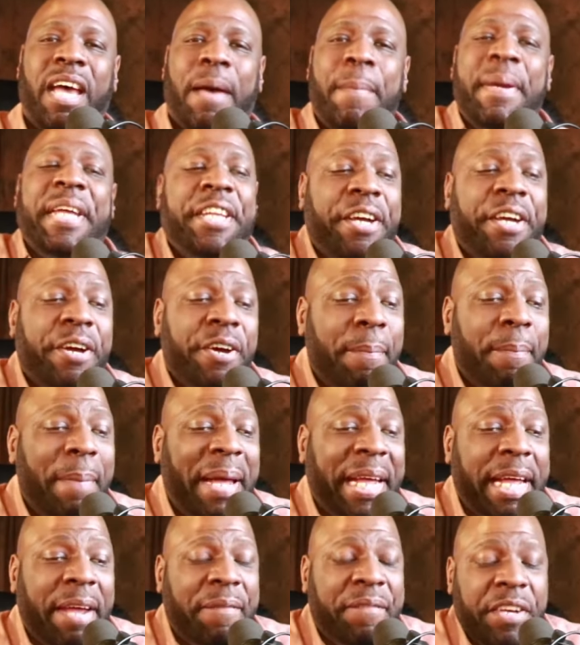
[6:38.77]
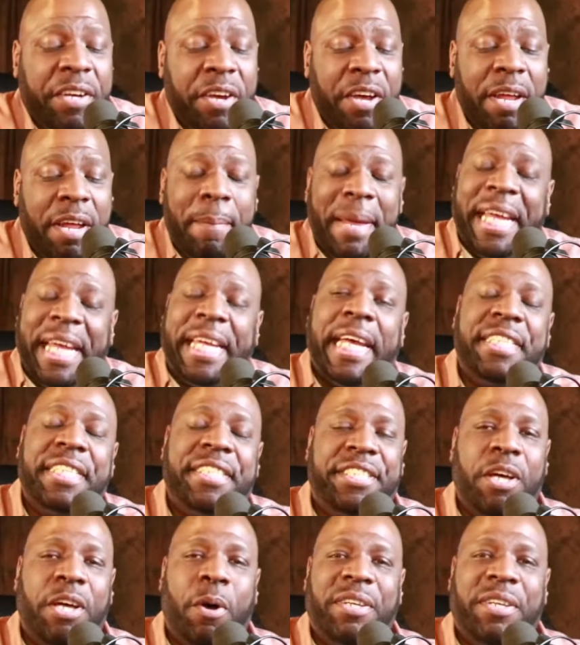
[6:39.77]
I mean, you're gonna make if you're gonna make
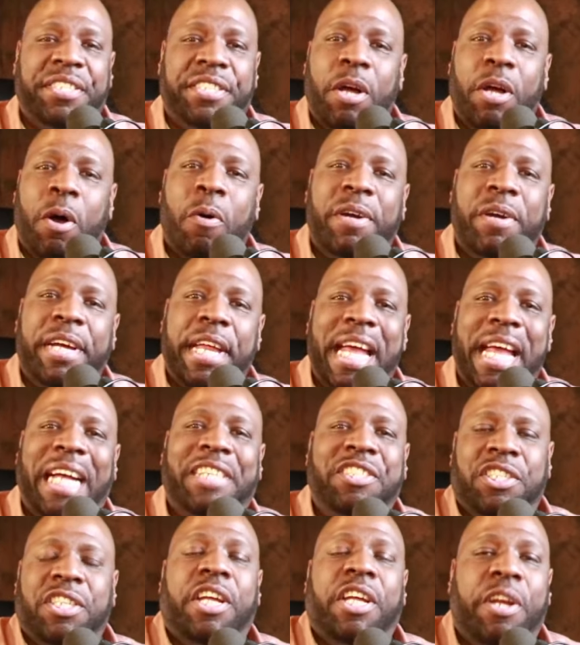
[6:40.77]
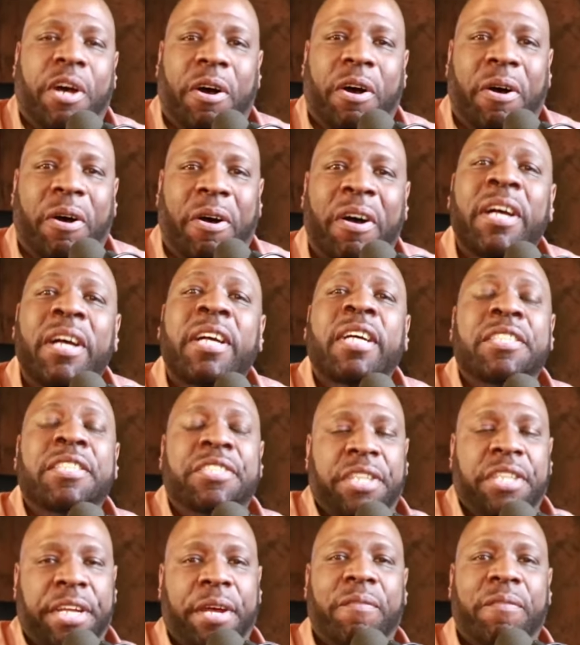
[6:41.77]
it so it's no connection at all
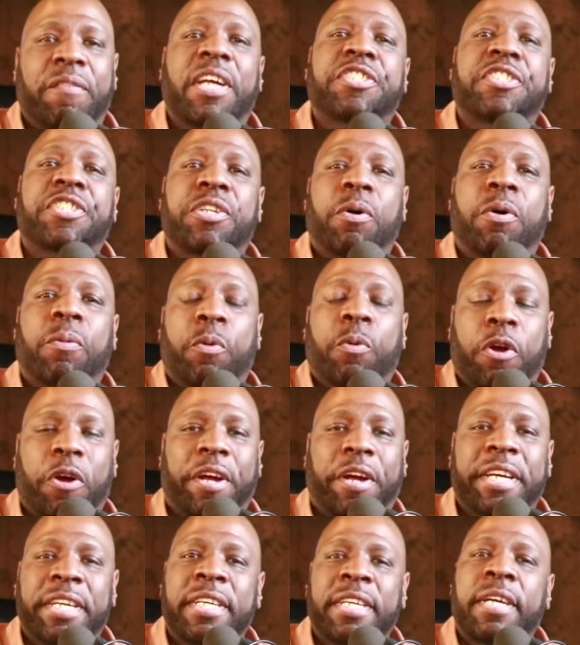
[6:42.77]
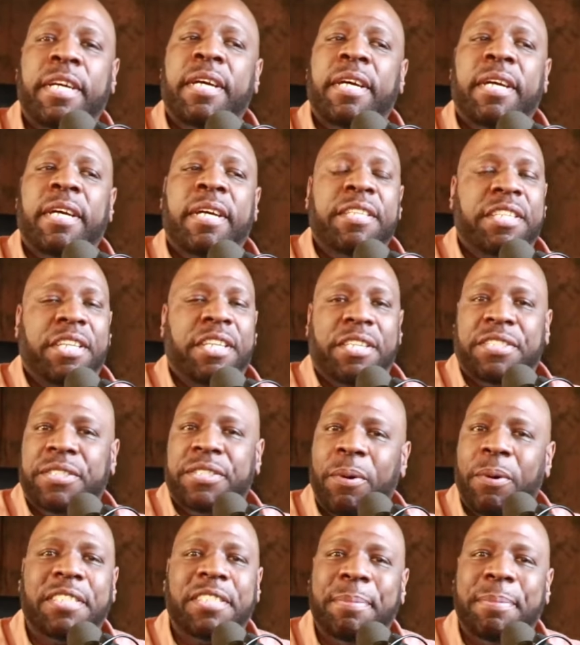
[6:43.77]
to the original work, to the
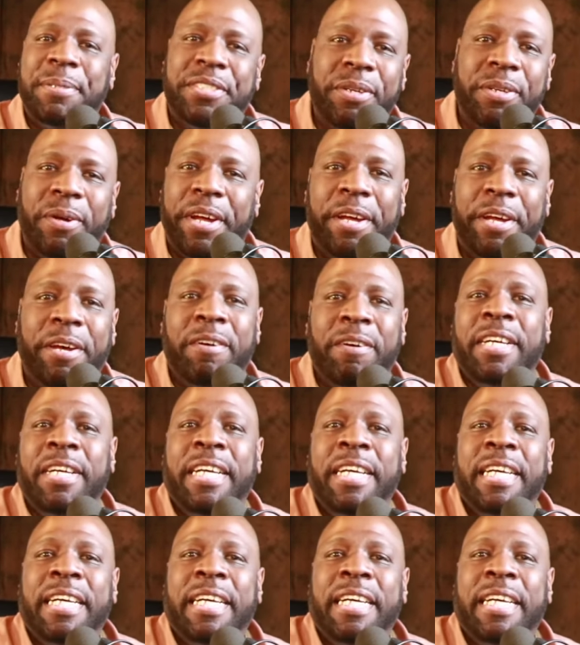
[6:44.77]
source material,